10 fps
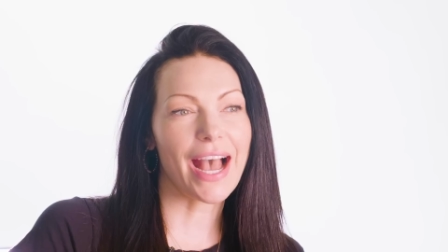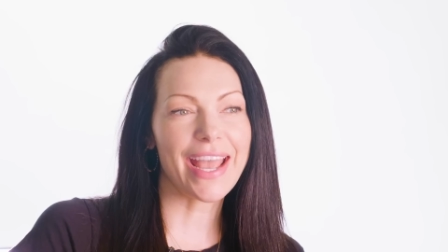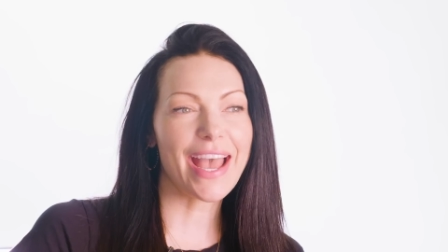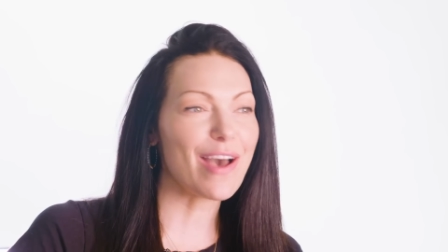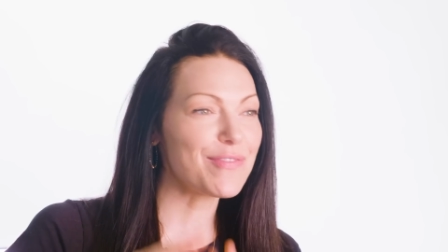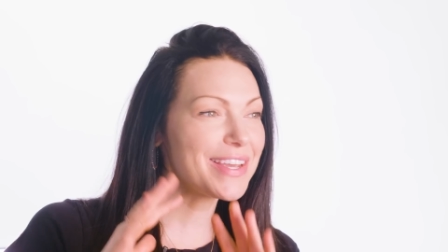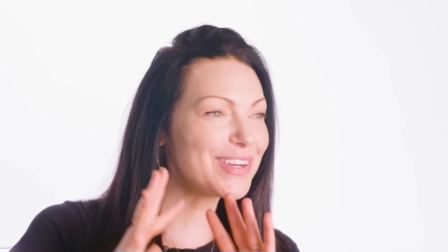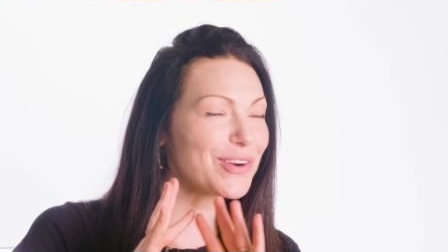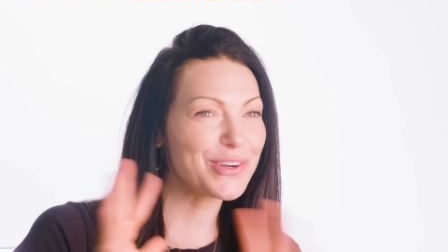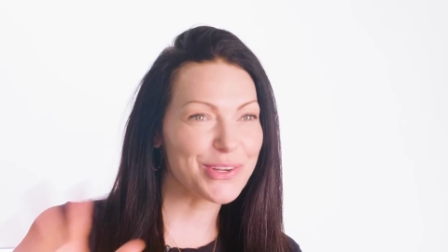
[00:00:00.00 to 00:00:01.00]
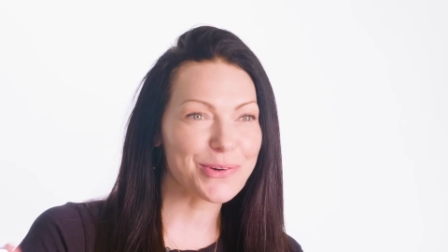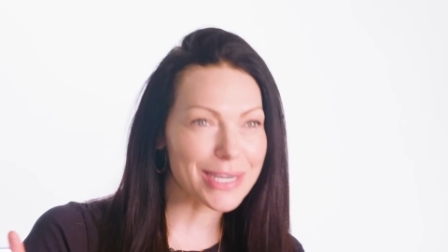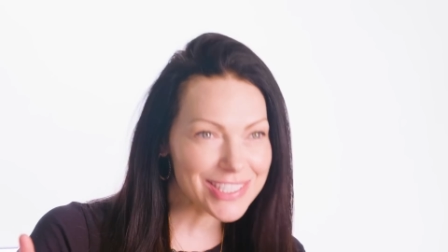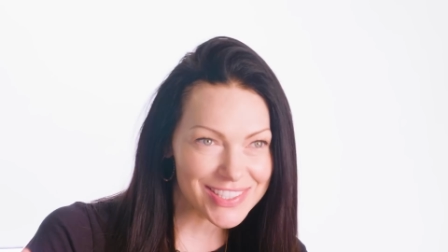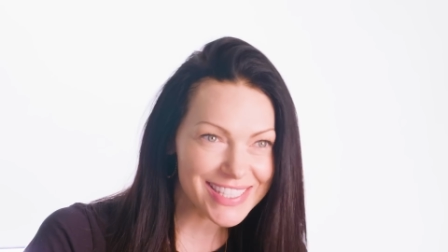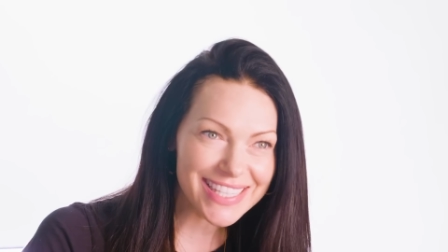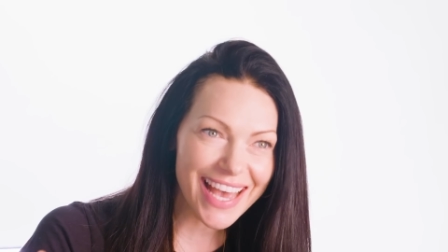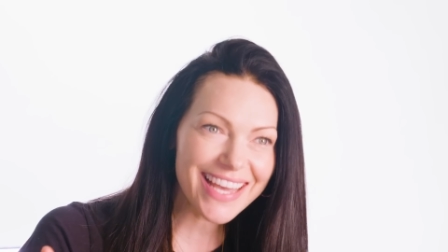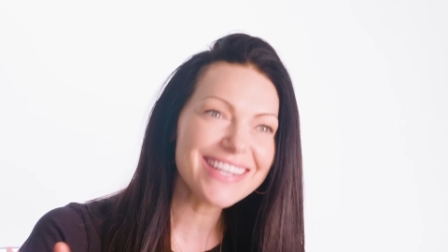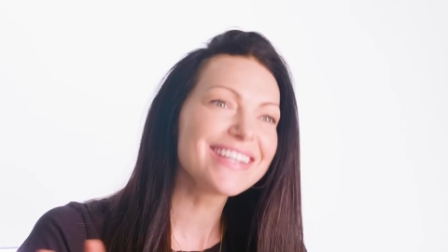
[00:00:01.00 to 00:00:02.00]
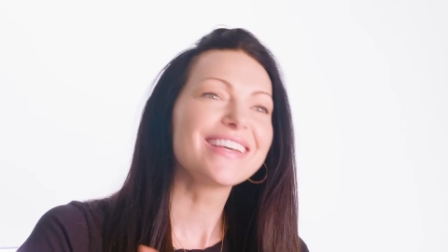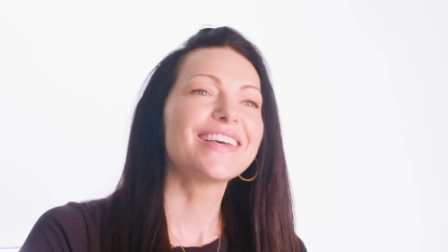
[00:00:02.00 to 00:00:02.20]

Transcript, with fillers: I haven't heard your questions yet.